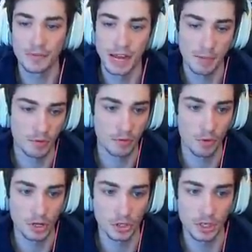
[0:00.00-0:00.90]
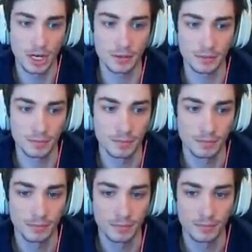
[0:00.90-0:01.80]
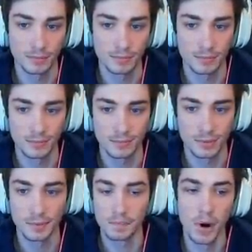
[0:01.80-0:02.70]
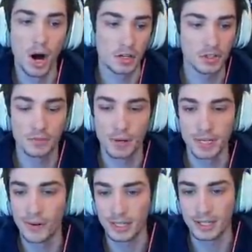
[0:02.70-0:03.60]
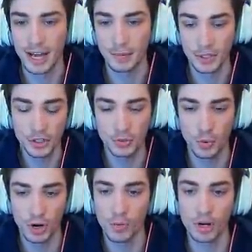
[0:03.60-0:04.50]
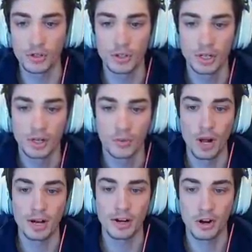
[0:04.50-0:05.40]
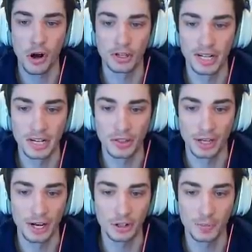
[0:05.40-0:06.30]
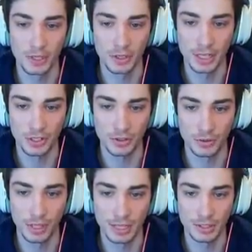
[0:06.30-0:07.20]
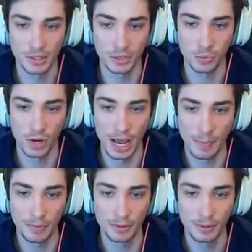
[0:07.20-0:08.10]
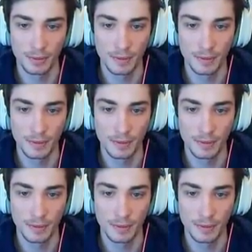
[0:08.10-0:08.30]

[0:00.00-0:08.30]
believe Cameron Ford just got mossed by Davante Adams. This is what it was. We're not going to call it anything else because that's that's just what happened.